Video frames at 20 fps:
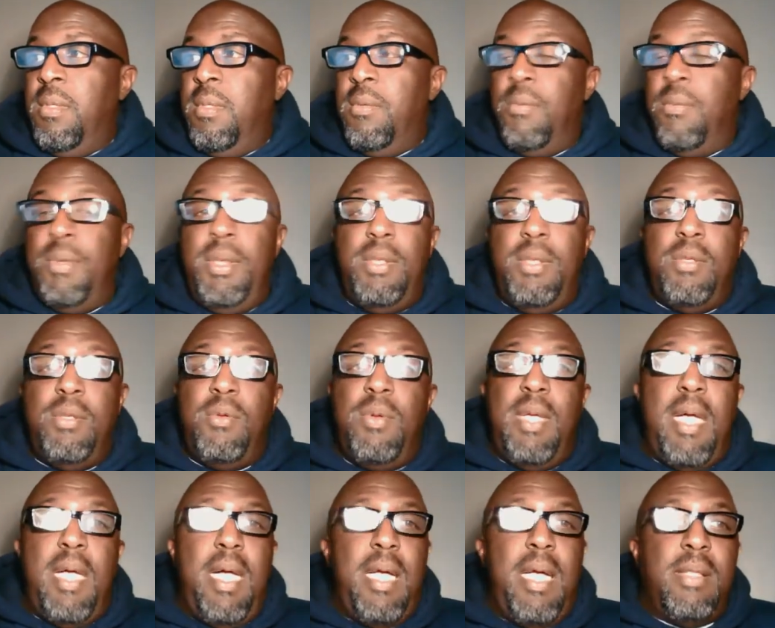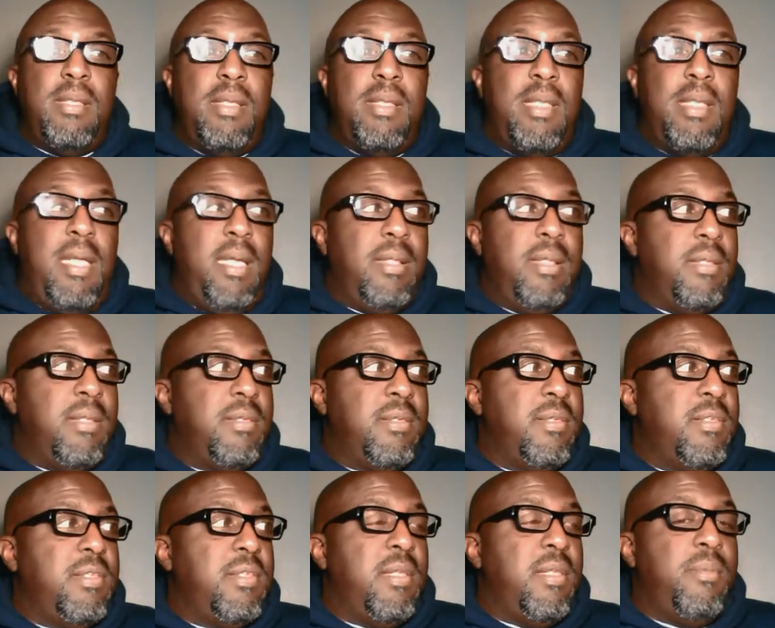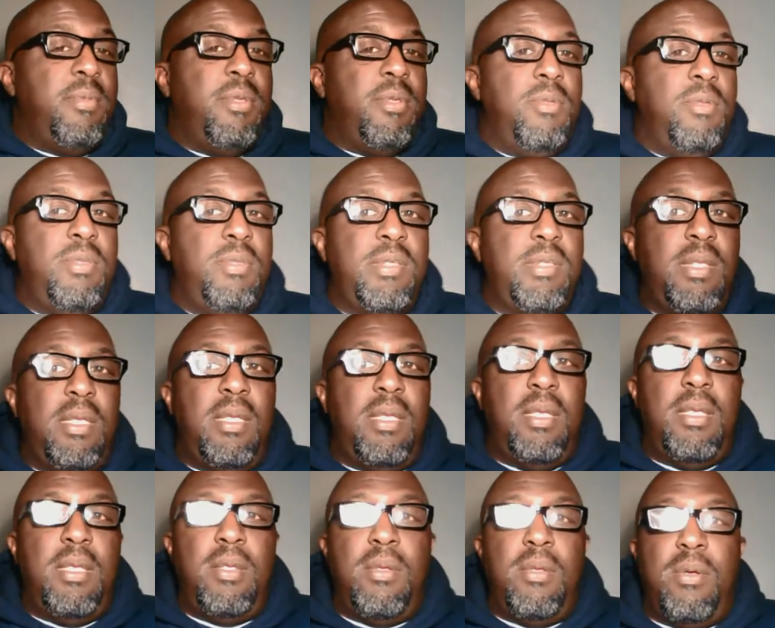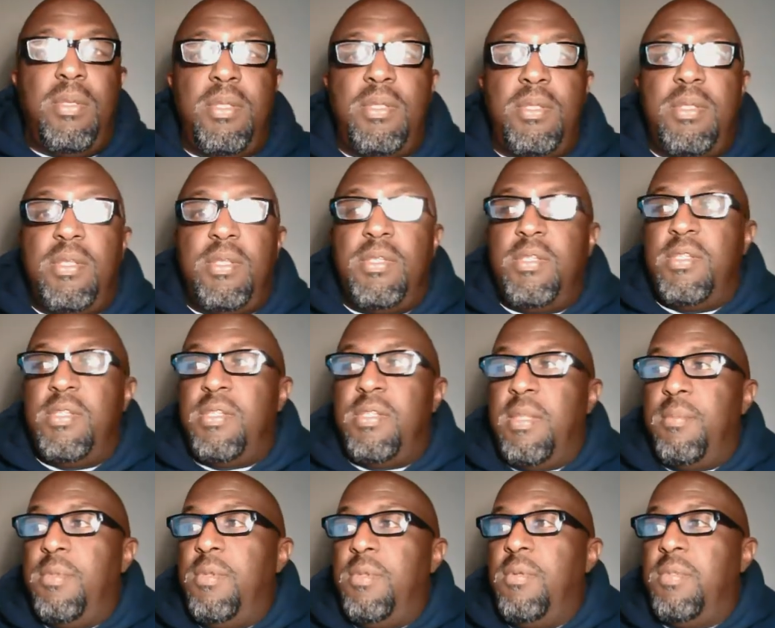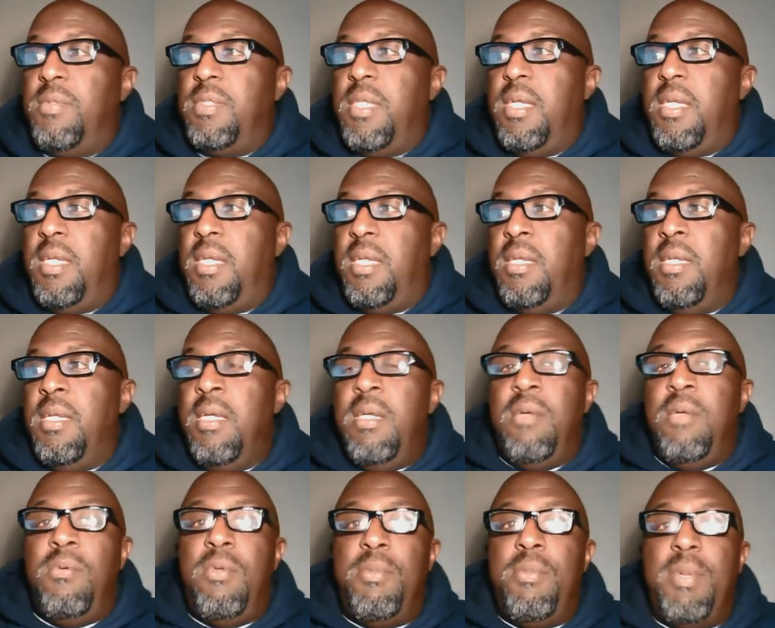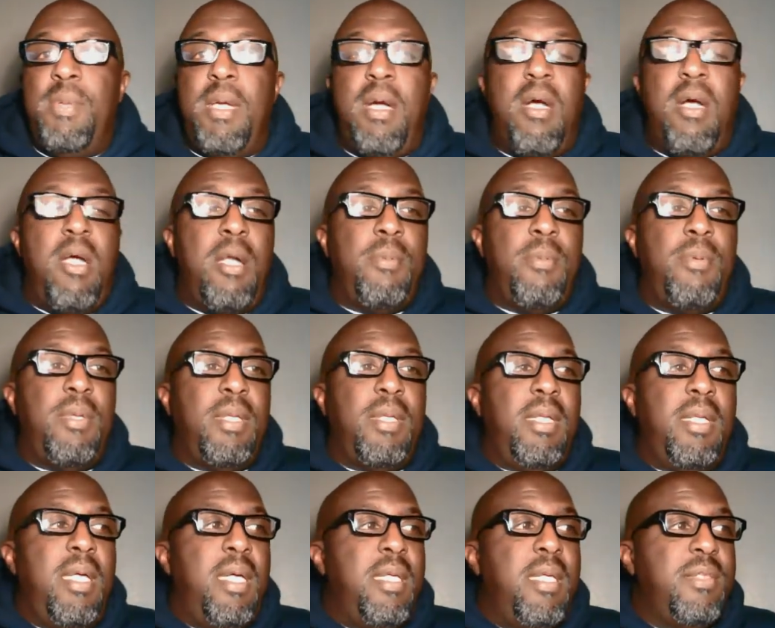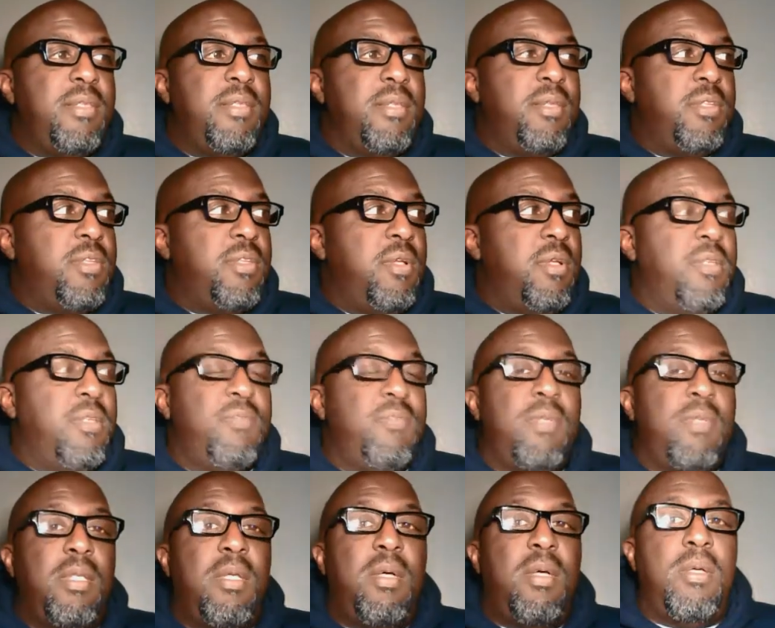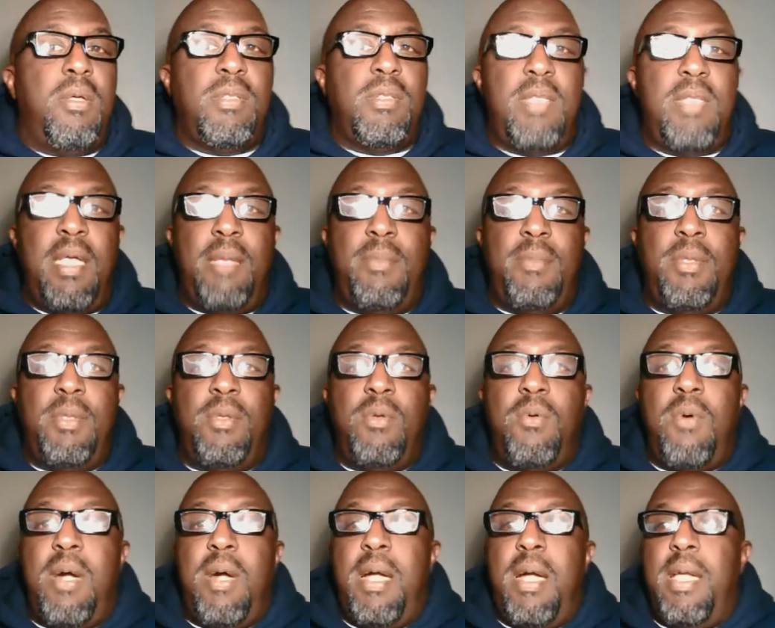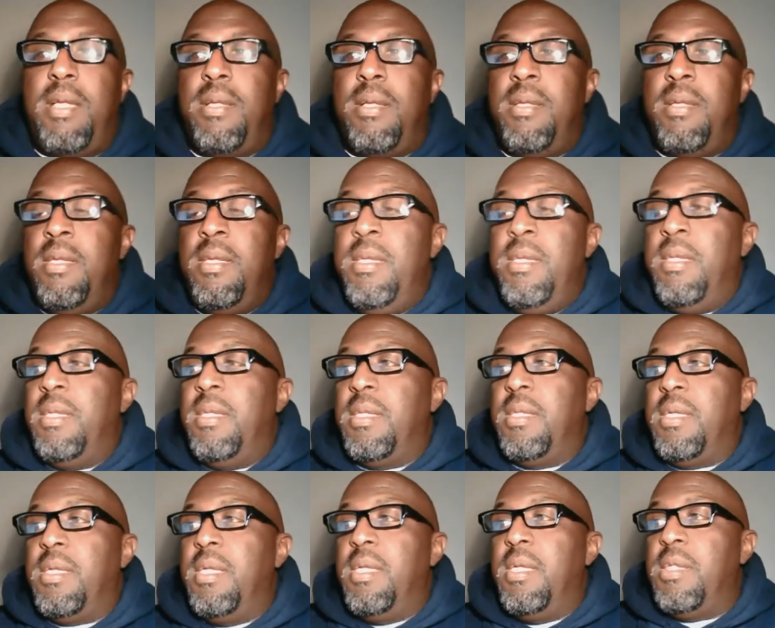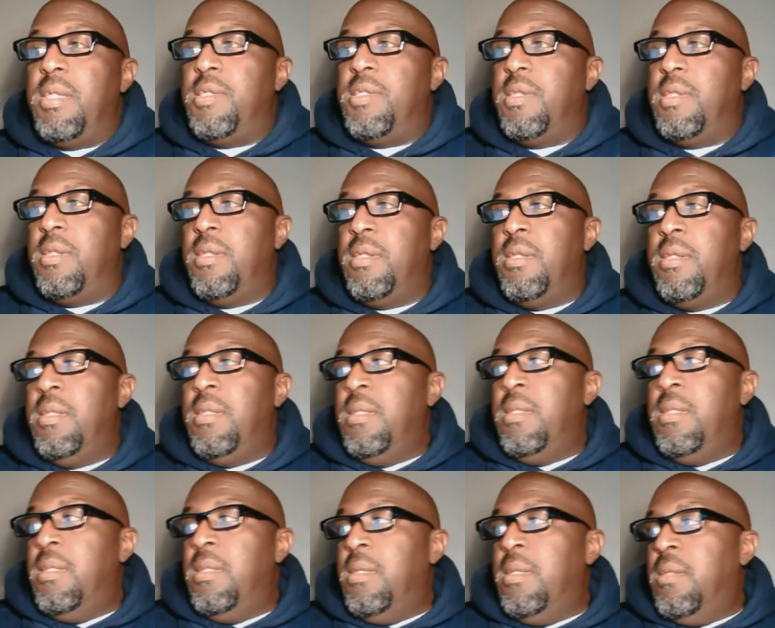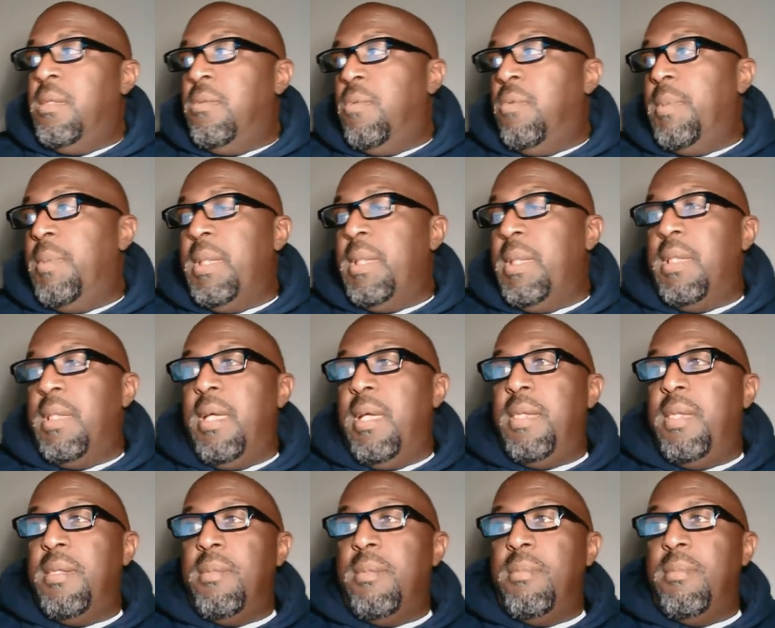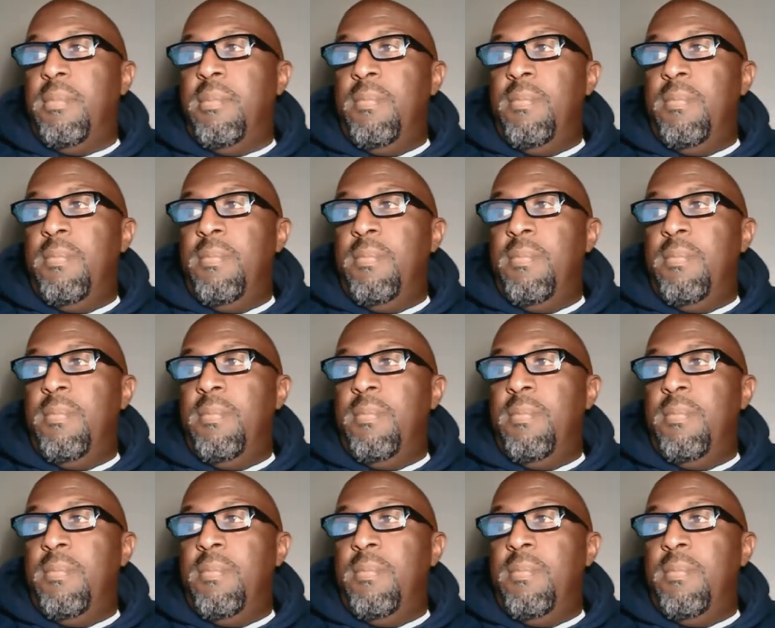we need to quit acting like this is some new sin or this is some new thing. We've been harboring gays in the church for a long time, in the choir, in the kitchen. We've been letting them